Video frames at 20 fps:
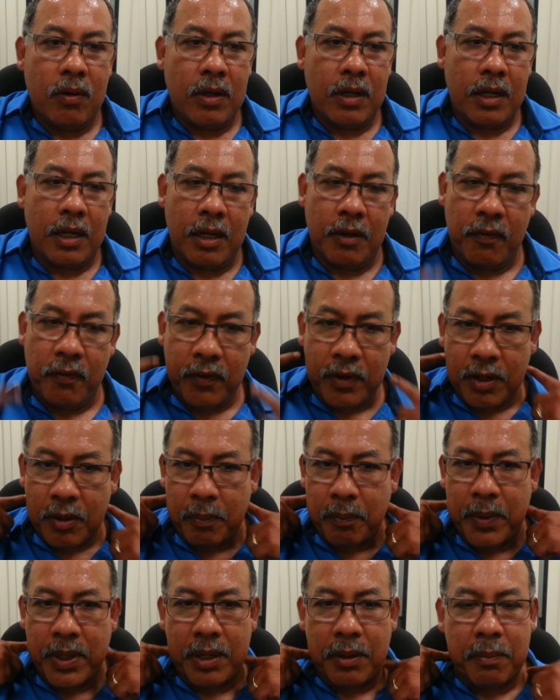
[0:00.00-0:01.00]
i
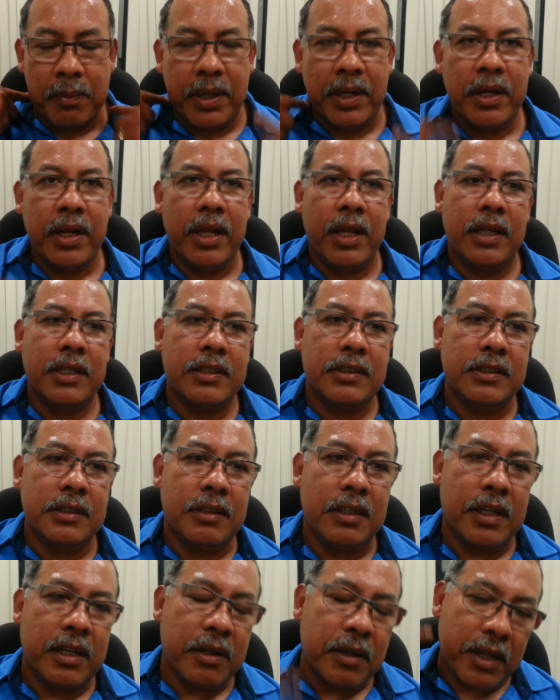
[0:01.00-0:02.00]
feeling better my neck,
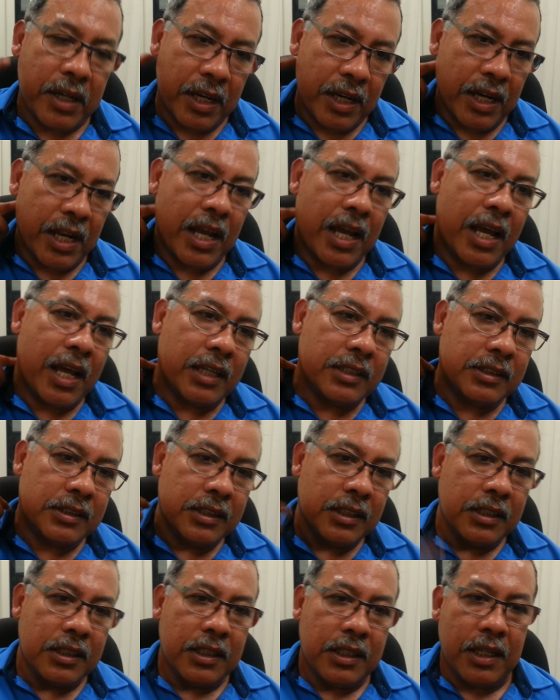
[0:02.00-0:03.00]
and
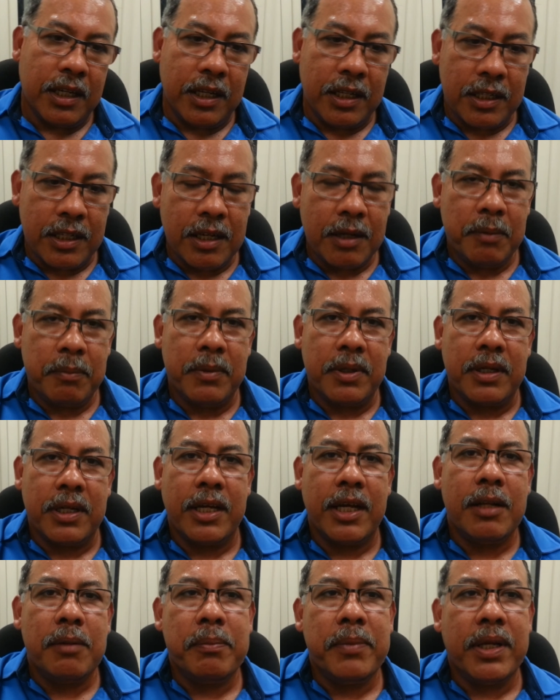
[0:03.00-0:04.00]
relaxed and that
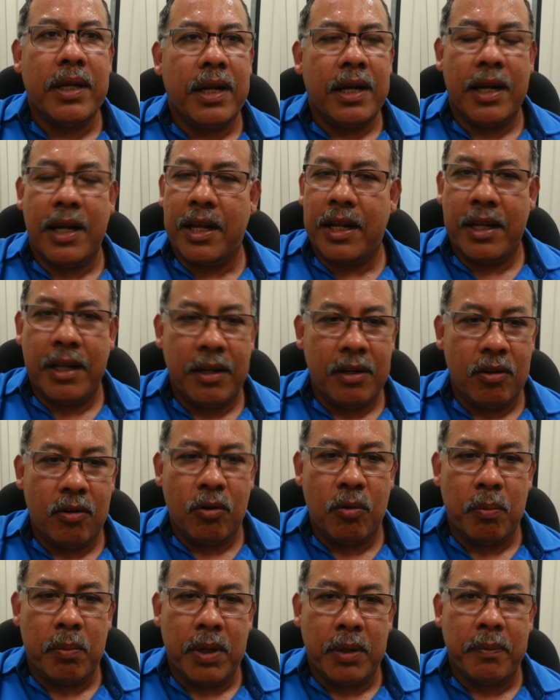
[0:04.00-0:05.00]
helped me a lot in
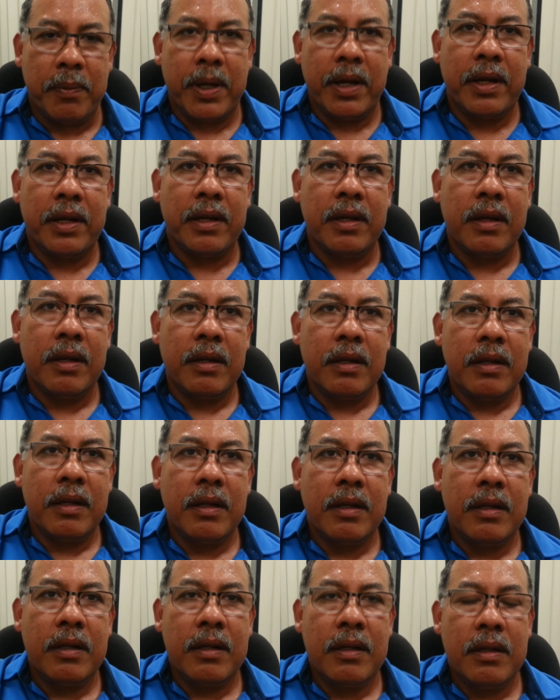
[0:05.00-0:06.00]
all my body.
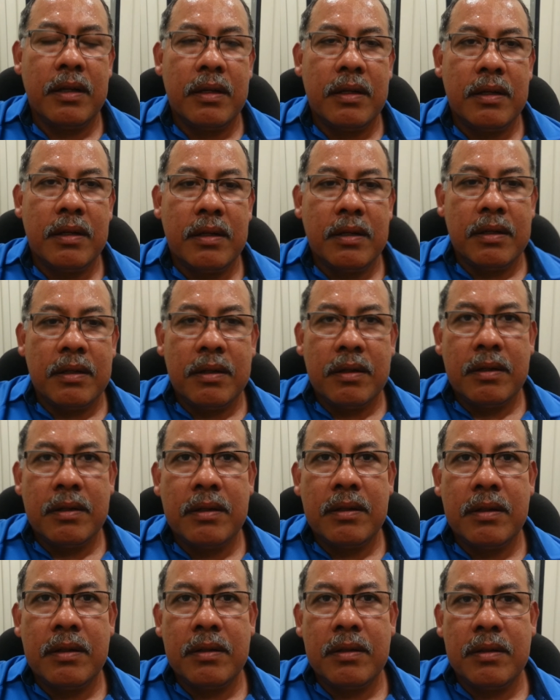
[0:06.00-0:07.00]
How about the
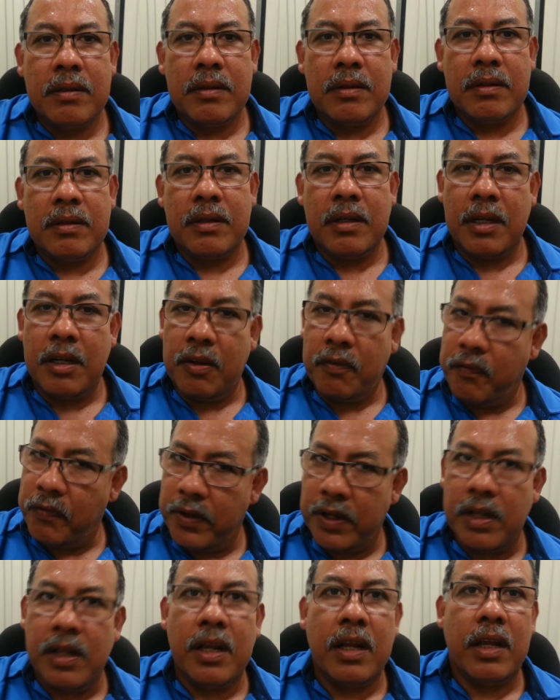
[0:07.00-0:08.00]
numbness in your feet I and
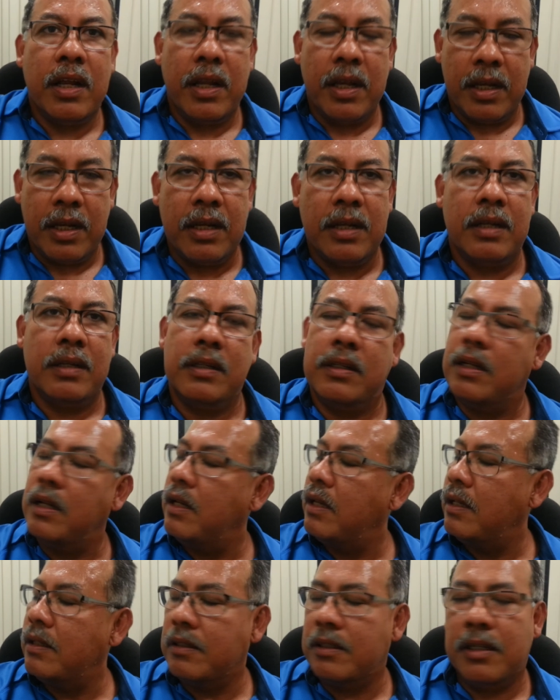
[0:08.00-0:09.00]
the feel, heels? Uh,
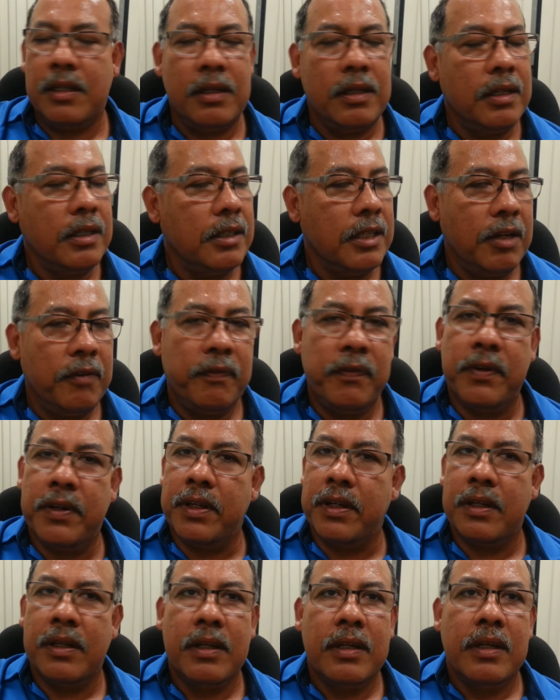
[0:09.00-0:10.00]
definitely better.
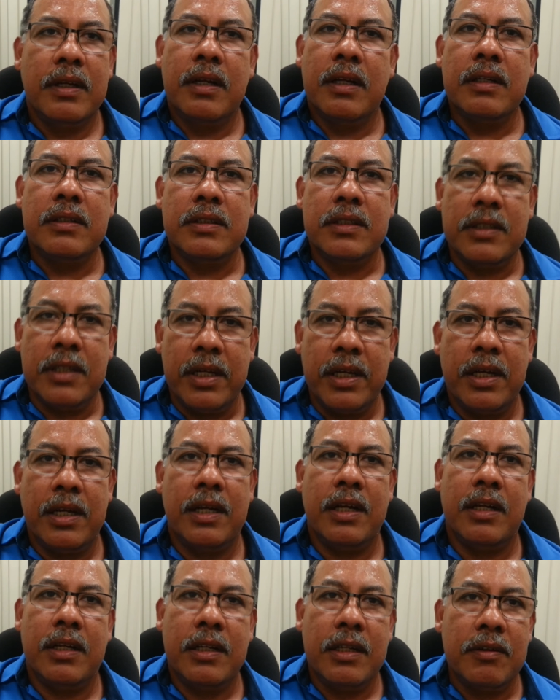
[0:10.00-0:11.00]
Definitely. A lot better.
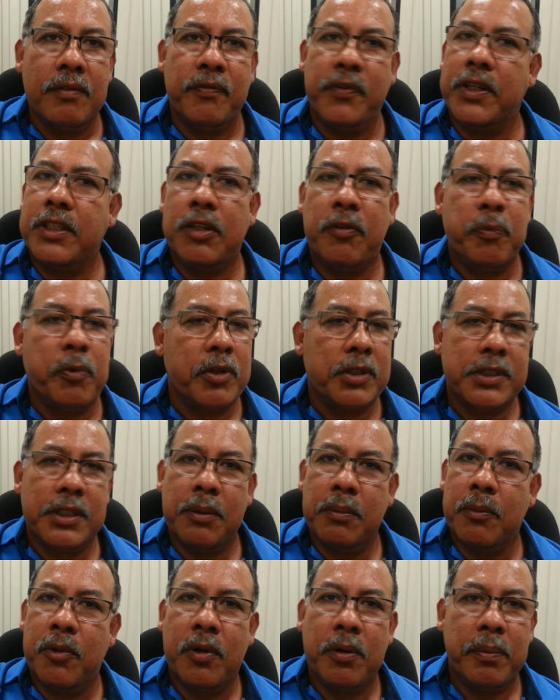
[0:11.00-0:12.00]
Yeah, fifty
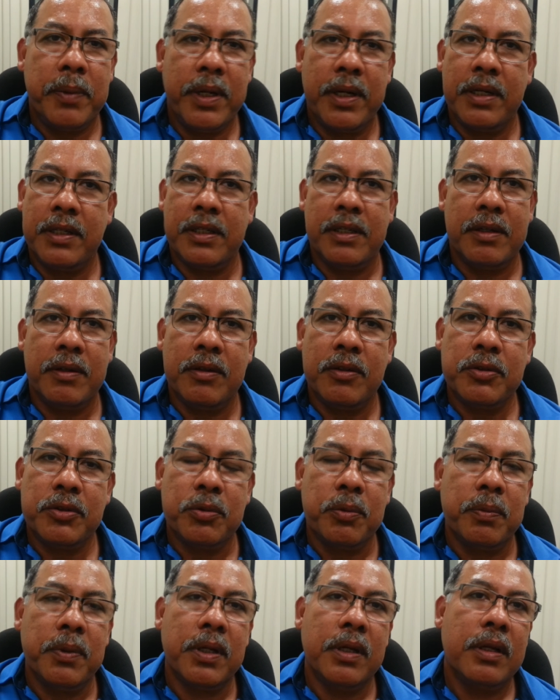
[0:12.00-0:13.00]
percent more better than it
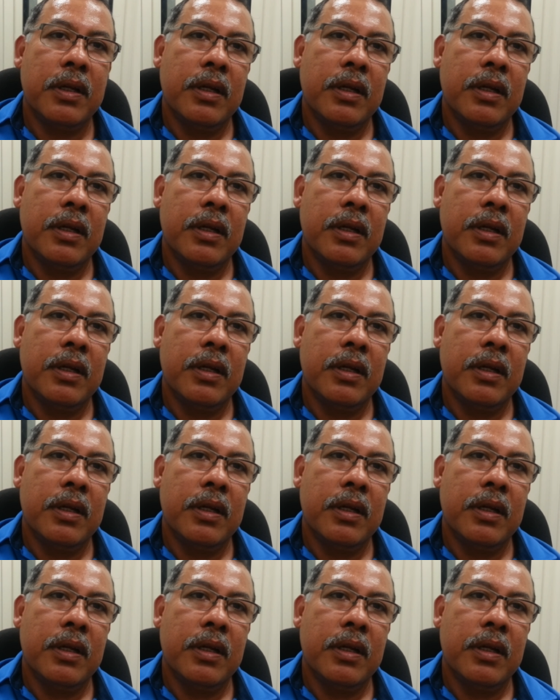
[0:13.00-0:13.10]
used to be.